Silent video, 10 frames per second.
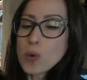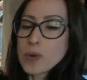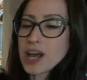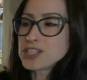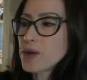
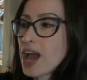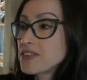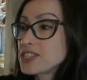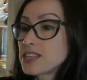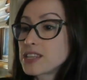We also have
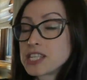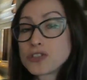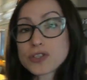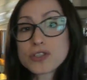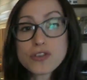a
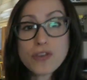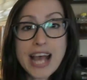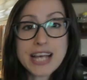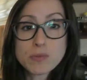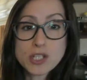cylindrical
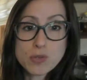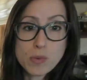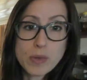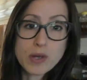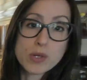grasp, which is
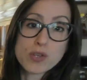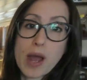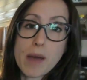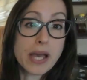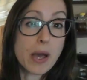when we would
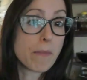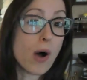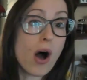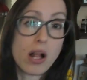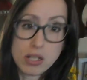grab like a
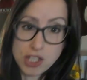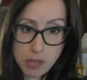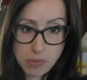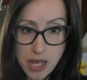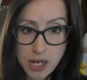
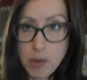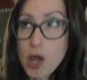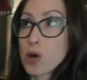ball-shaped item,